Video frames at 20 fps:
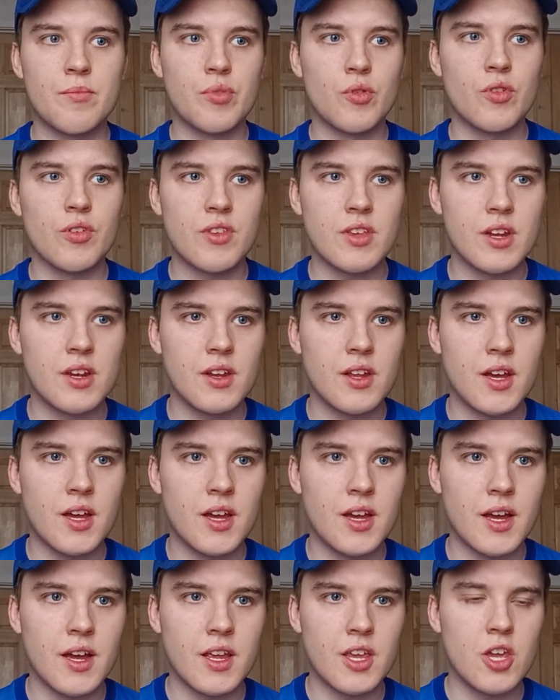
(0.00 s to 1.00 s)
they brought in
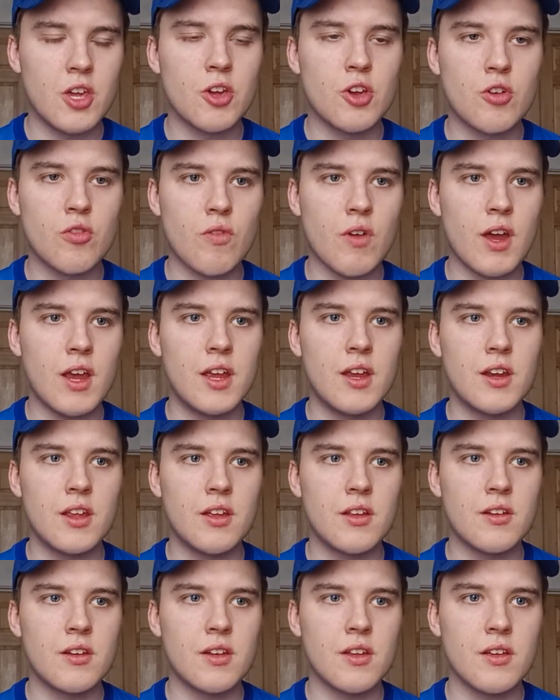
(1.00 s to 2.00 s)
a
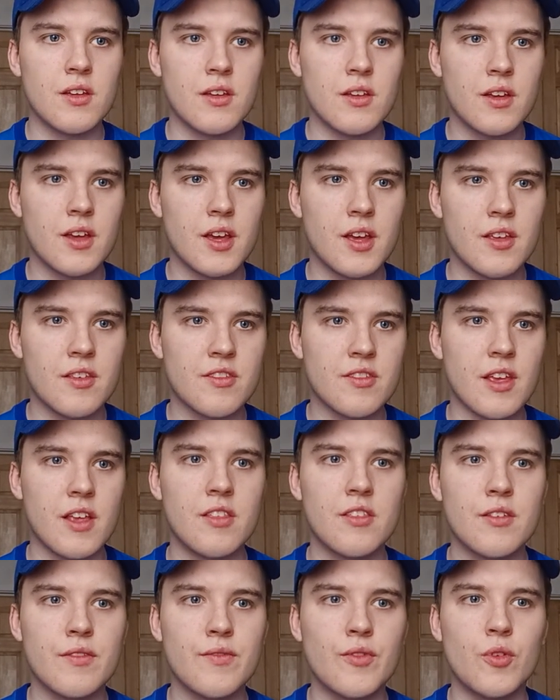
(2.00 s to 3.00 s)
Ukrainian
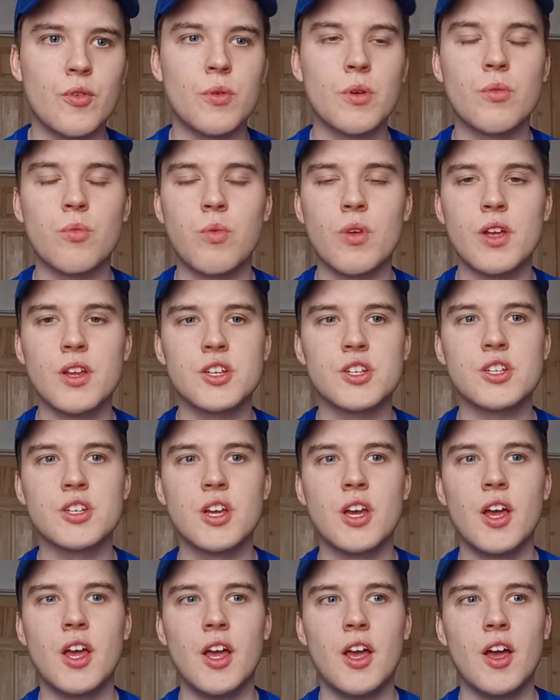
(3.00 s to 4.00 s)
centre-forward, which,
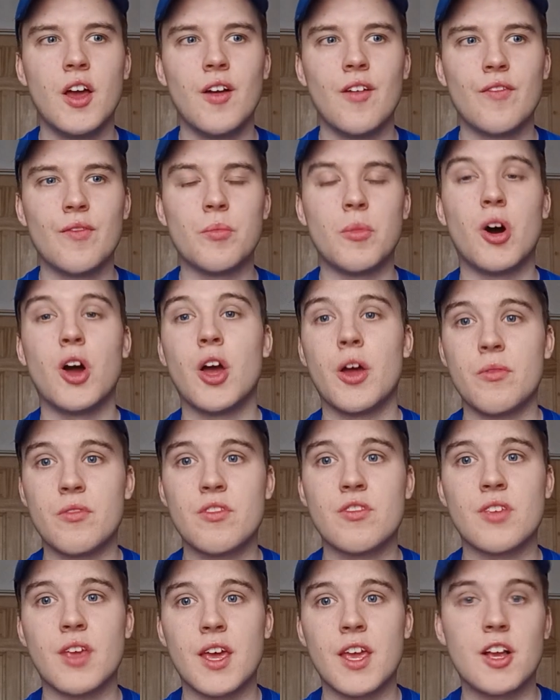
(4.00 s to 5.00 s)
for my own
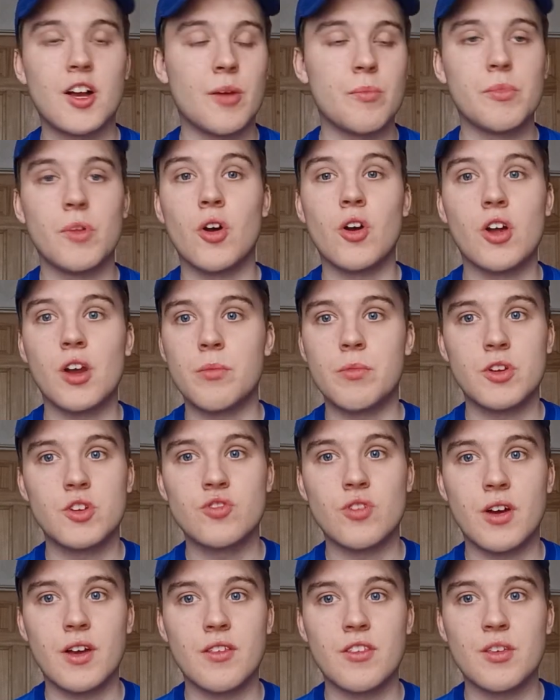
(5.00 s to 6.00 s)
sake, I'm not going to be
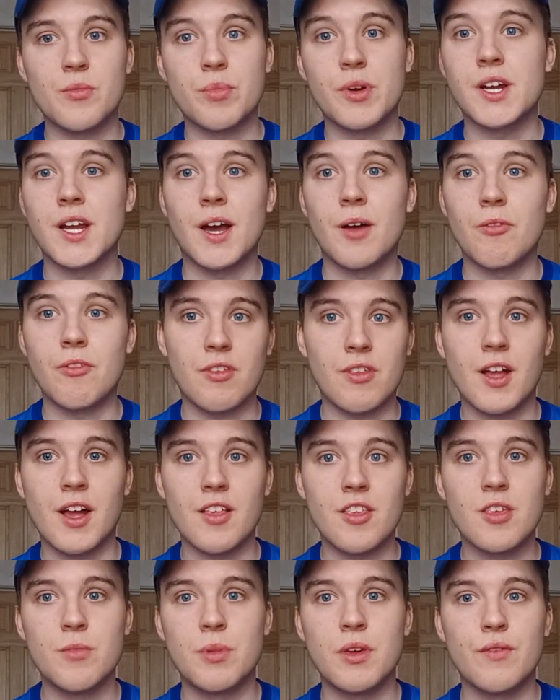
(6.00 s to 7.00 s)
trying to pronounce
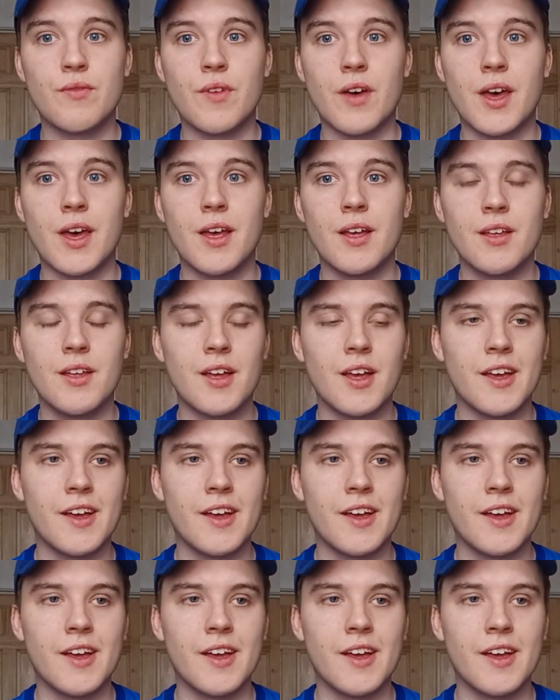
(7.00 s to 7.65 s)
that, to be fair.